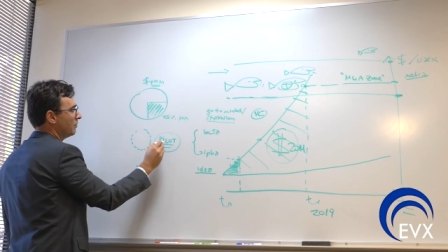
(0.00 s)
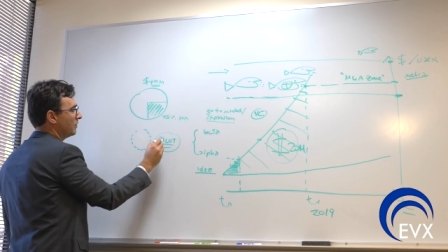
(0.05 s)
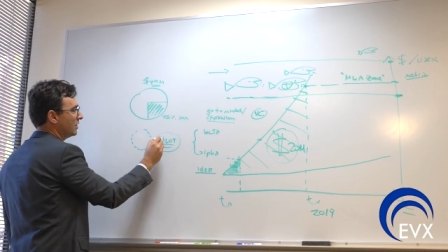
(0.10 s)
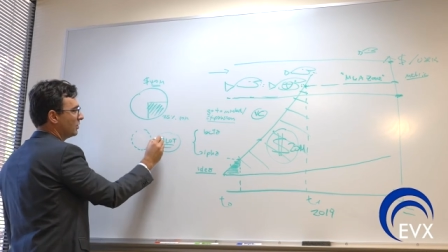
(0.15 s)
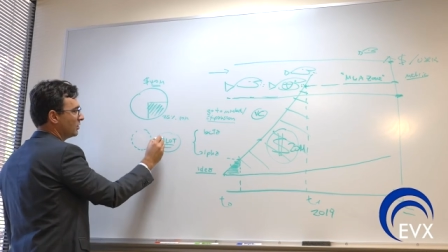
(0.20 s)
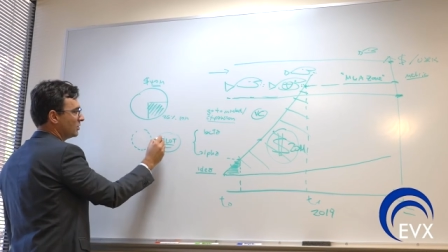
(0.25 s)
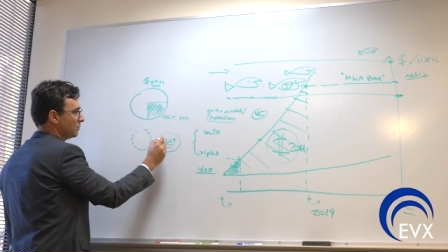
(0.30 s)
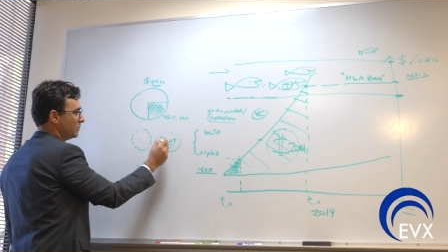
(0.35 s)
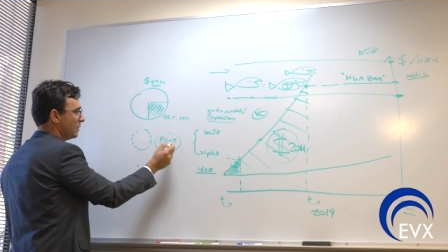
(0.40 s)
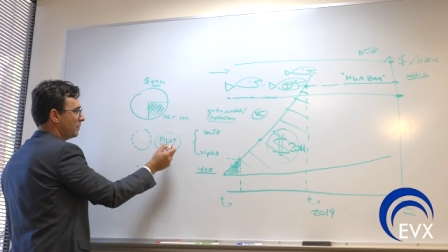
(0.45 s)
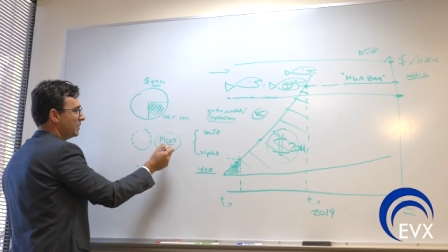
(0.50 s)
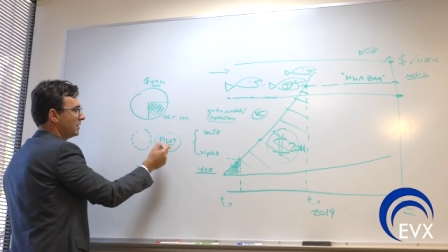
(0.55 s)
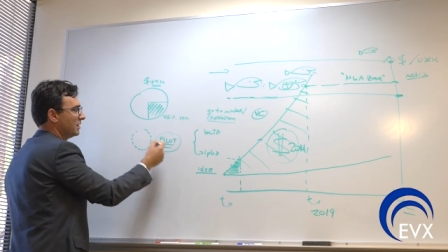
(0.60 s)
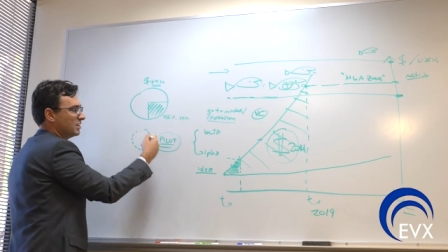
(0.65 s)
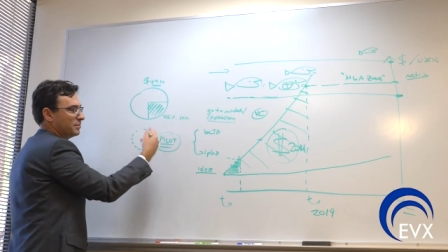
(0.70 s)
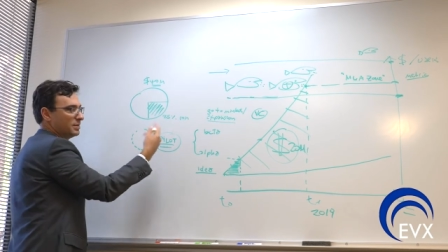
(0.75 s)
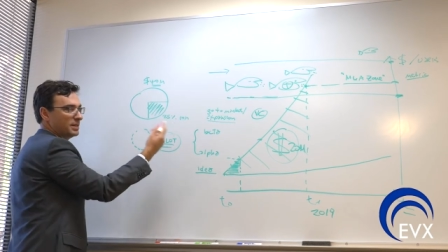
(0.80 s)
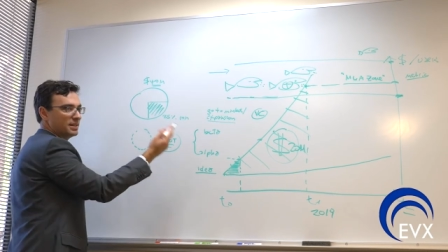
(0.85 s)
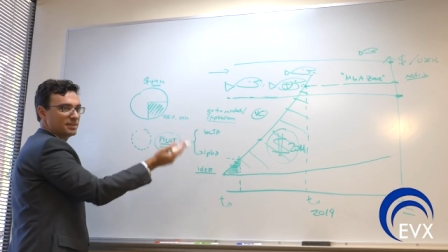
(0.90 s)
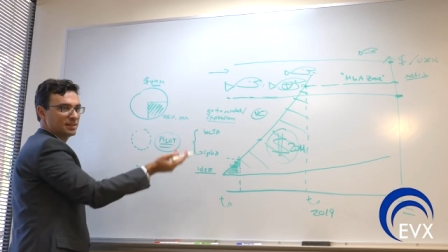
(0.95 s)
Because maybe
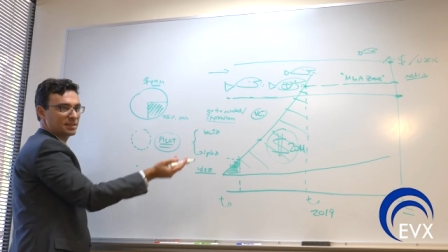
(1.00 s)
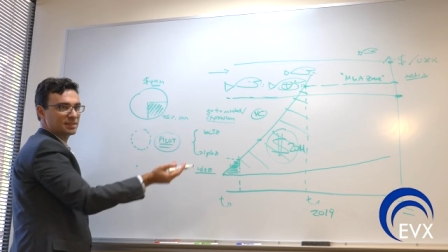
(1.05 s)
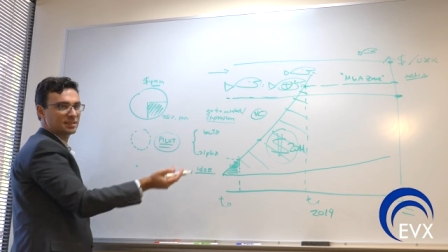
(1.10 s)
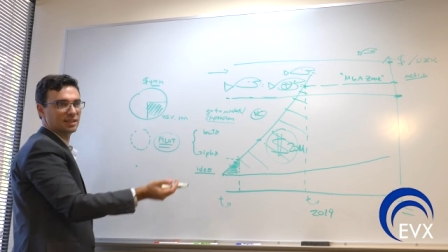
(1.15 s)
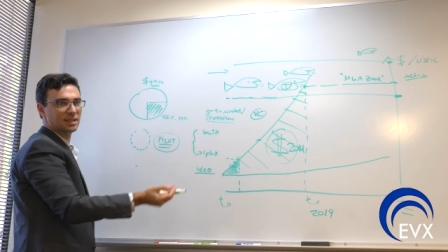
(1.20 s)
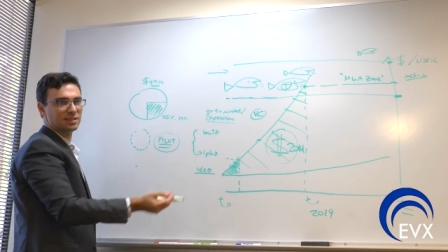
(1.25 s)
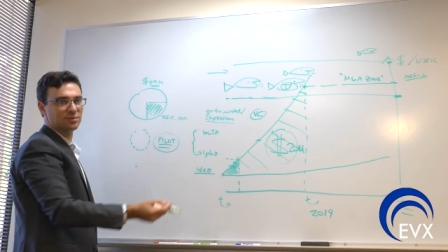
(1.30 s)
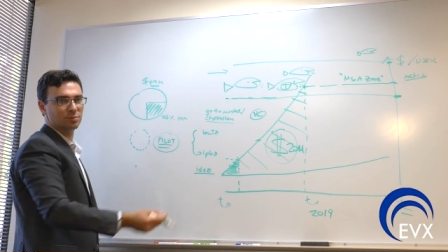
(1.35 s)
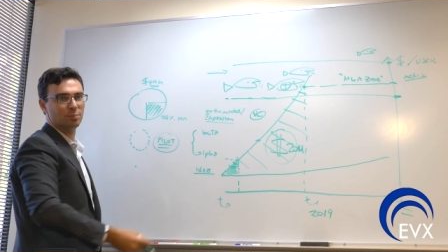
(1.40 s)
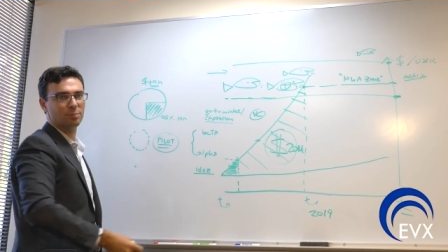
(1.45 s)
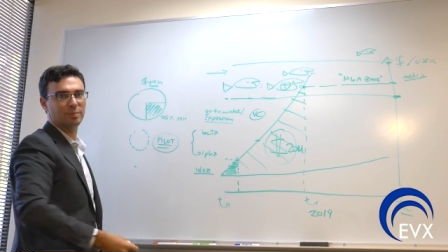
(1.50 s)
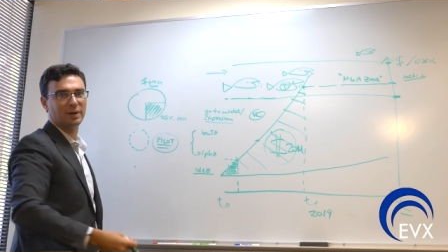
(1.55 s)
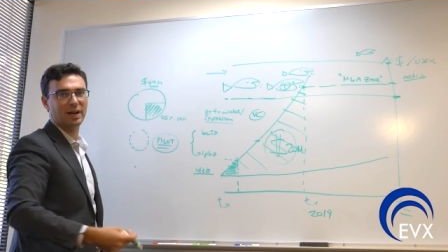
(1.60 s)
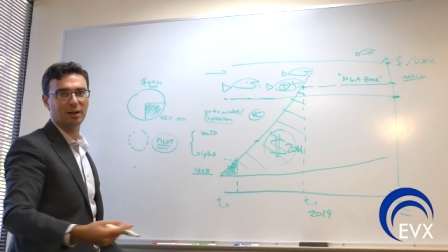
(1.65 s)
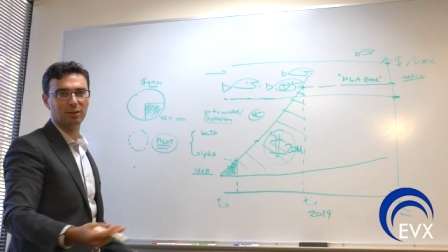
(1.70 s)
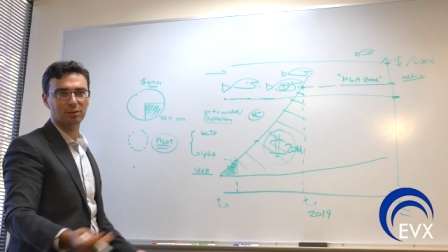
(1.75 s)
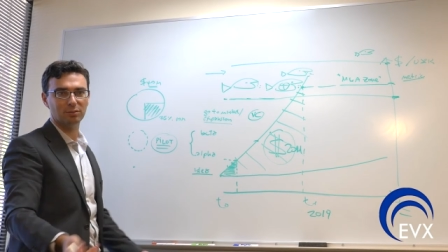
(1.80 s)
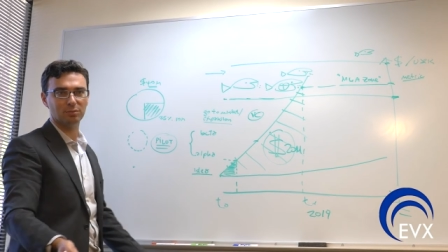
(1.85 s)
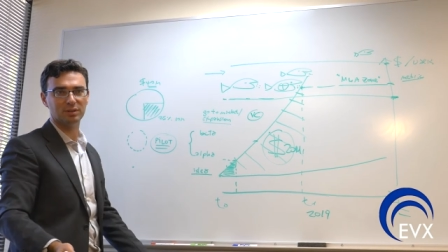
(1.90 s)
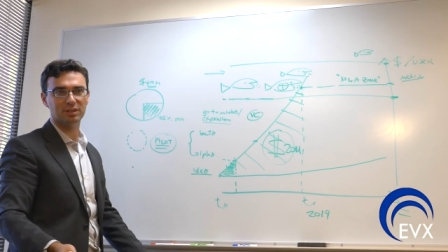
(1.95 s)
there's been a successful
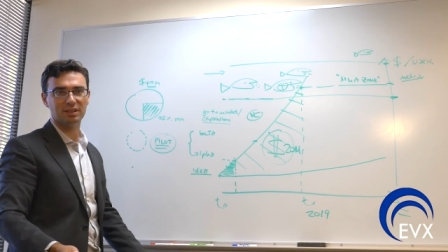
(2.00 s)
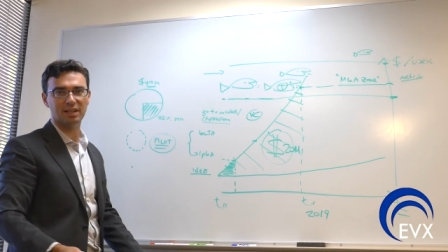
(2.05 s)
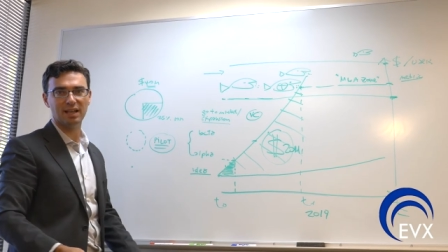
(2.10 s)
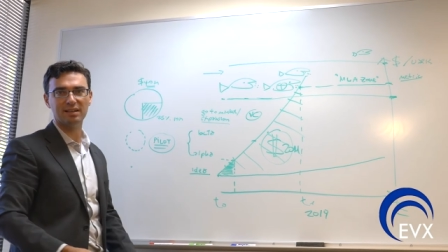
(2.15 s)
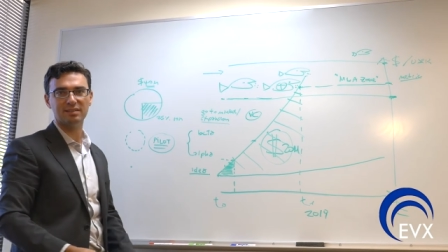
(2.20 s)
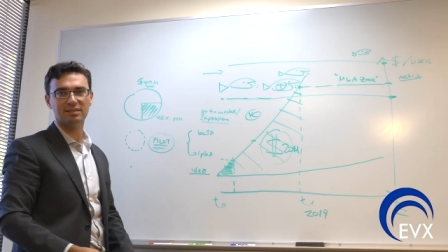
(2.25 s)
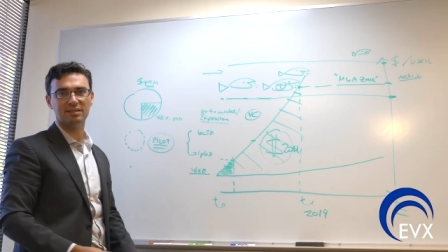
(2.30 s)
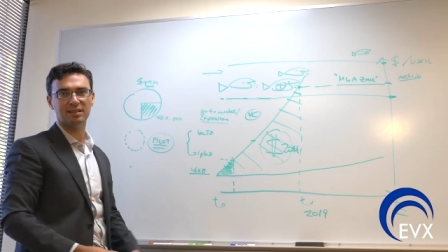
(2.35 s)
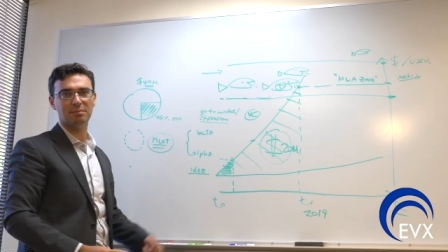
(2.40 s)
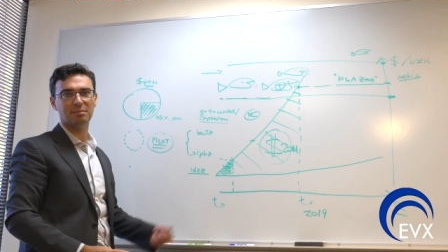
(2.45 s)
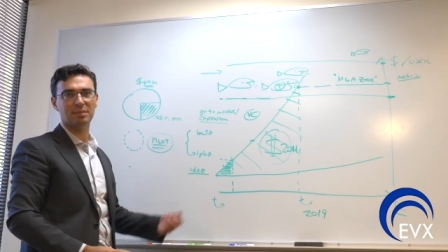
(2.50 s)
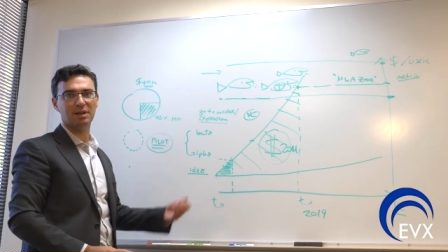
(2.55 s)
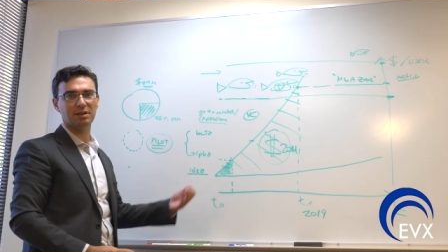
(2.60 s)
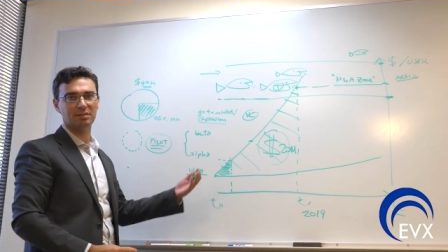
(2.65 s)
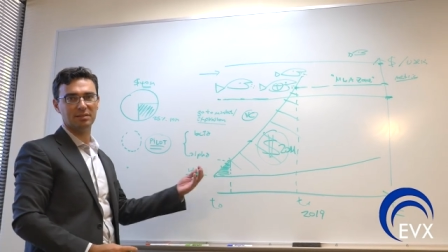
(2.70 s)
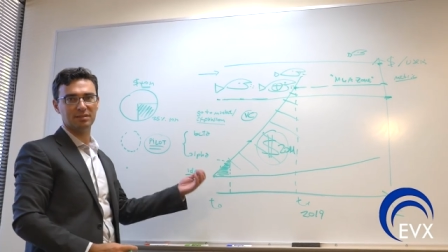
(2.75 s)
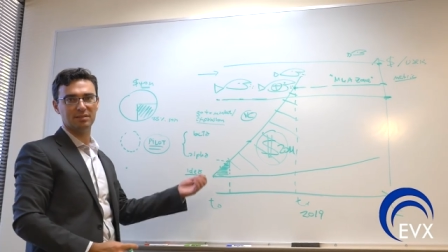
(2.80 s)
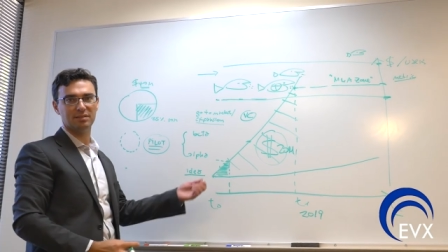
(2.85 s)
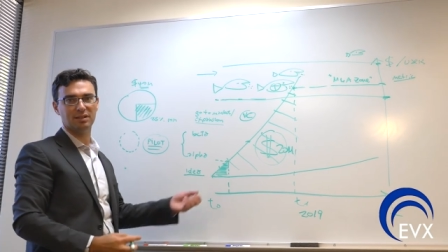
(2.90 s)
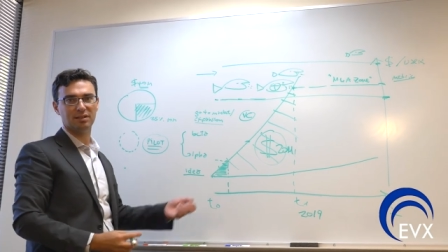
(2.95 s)
pilot with Tesla
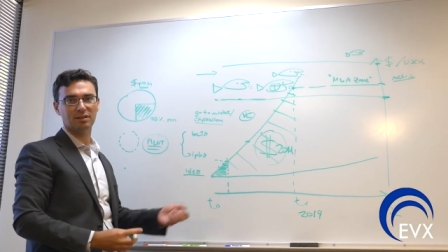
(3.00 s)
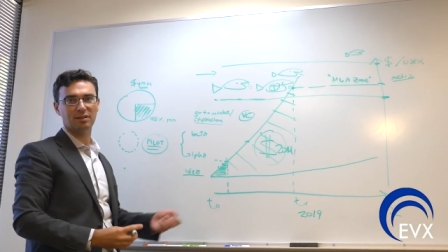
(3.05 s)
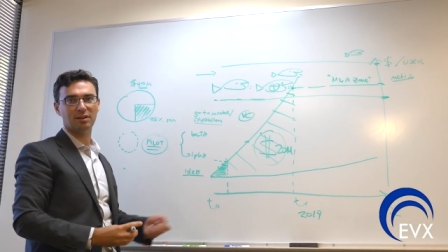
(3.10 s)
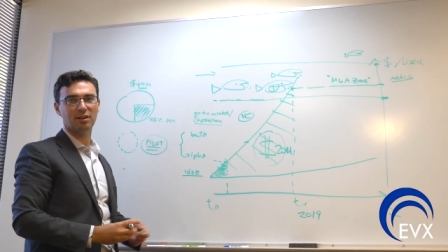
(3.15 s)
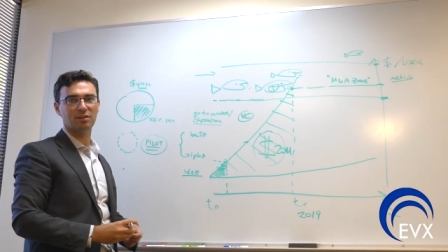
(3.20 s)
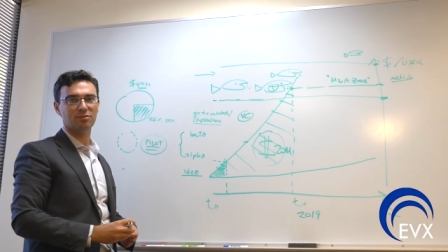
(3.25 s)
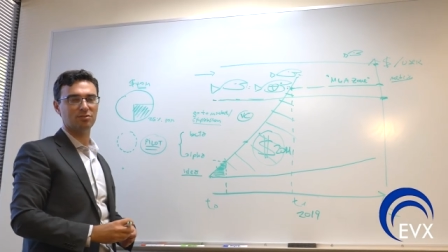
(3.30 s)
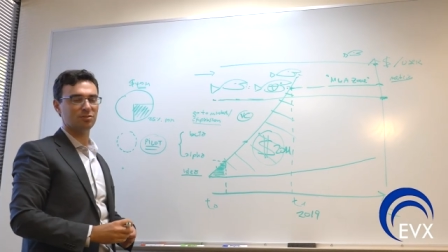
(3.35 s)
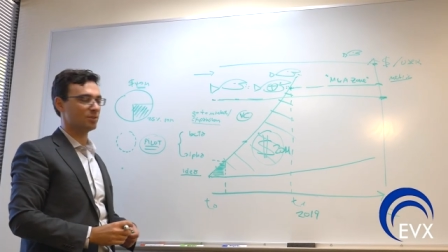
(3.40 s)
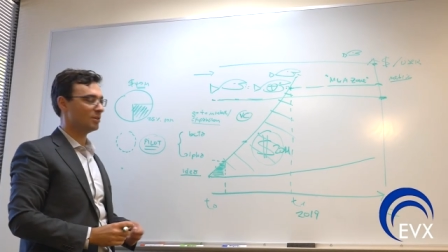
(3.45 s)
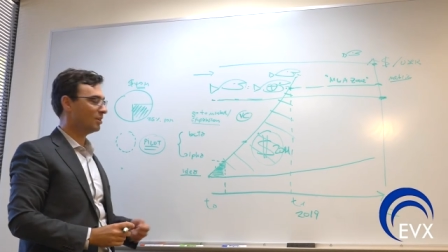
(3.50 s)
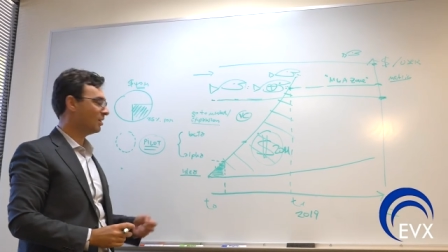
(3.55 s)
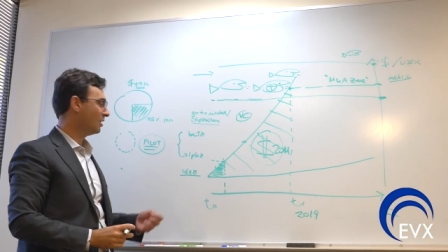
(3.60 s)
about this technology.